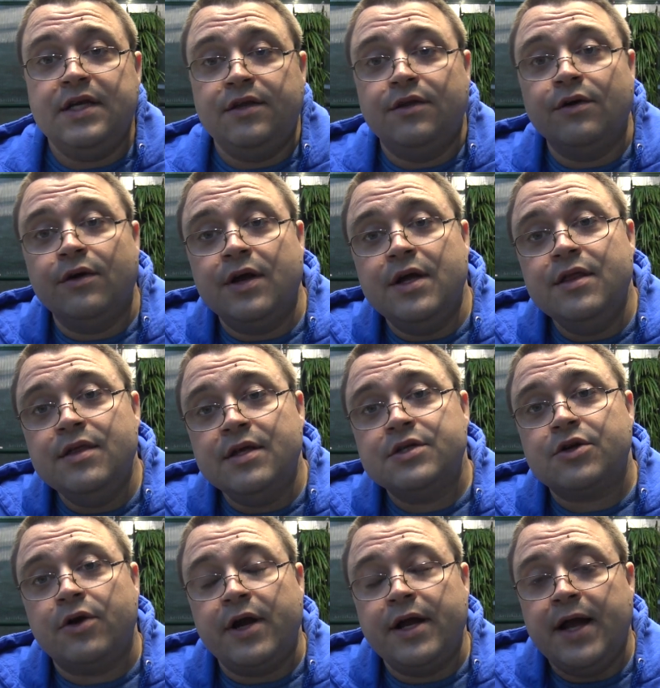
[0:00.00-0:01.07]
either in
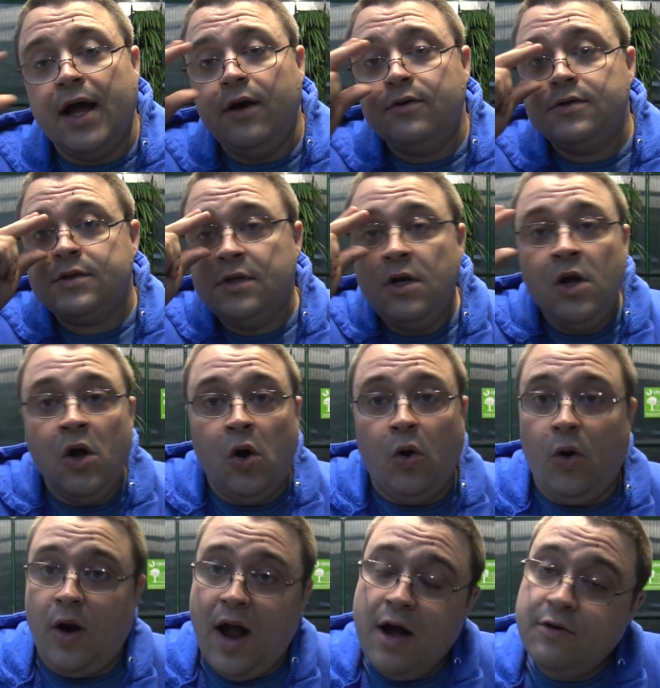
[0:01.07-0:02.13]
this greenhouse
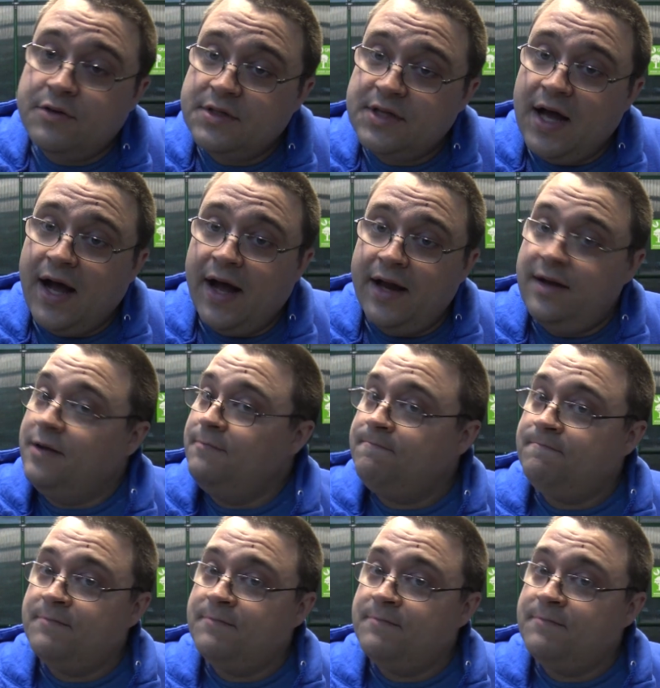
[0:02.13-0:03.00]
or outside,